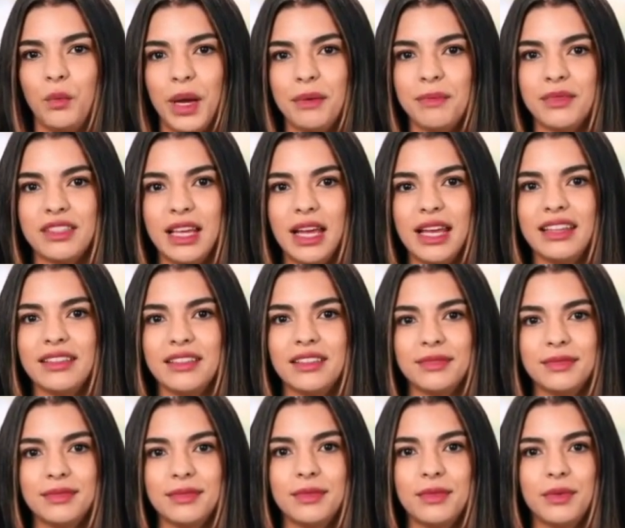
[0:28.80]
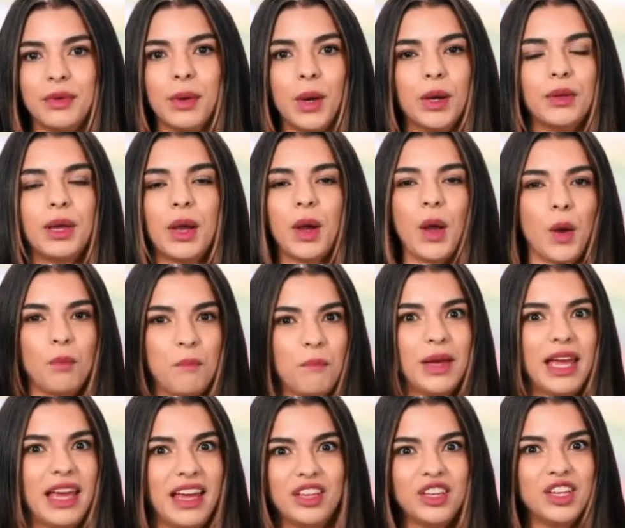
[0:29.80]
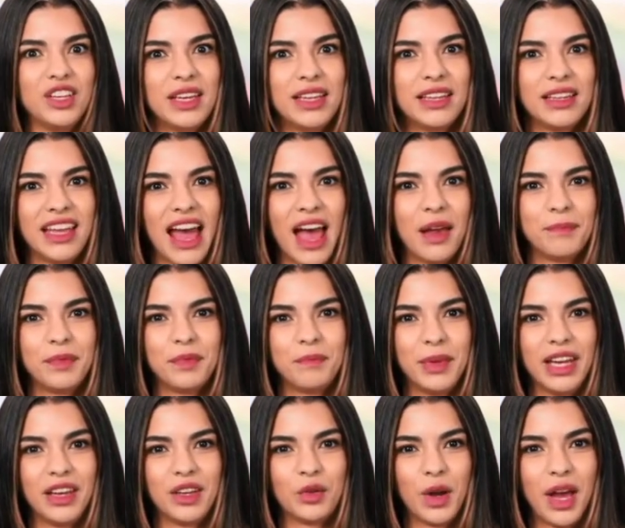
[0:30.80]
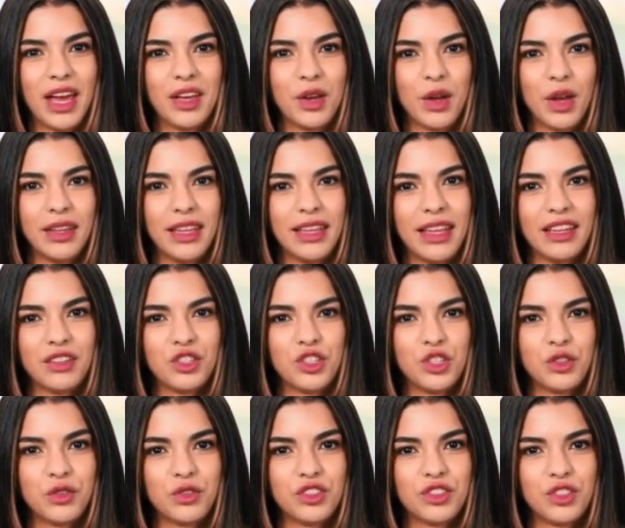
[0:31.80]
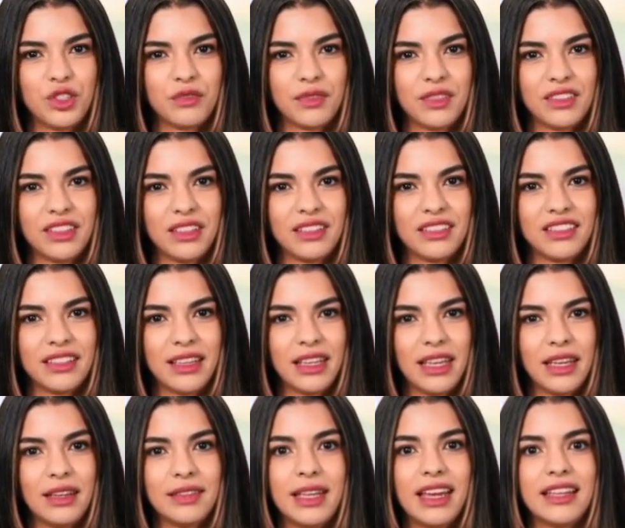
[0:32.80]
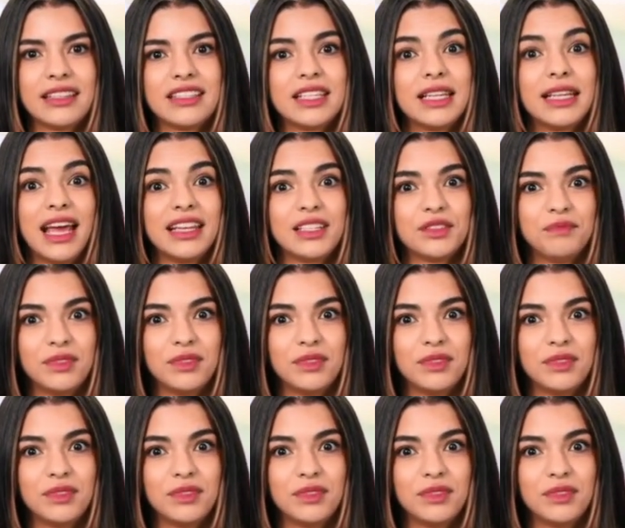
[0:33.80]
website. On the home page, tap the menu icon and choose Services, then select